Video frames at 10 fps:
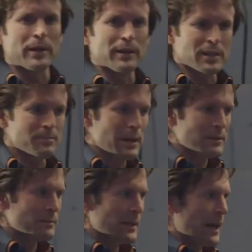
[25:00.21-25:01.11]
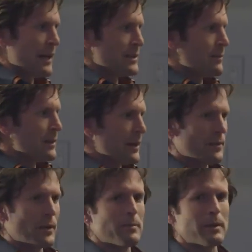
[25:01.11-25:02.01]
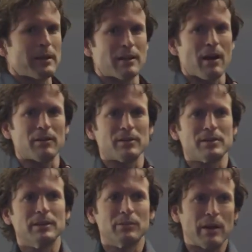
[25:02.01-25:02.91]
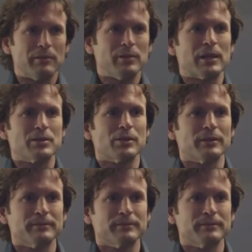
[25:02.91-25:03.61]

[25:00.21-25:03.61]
and expect them to add something like $30 million in revenue next year.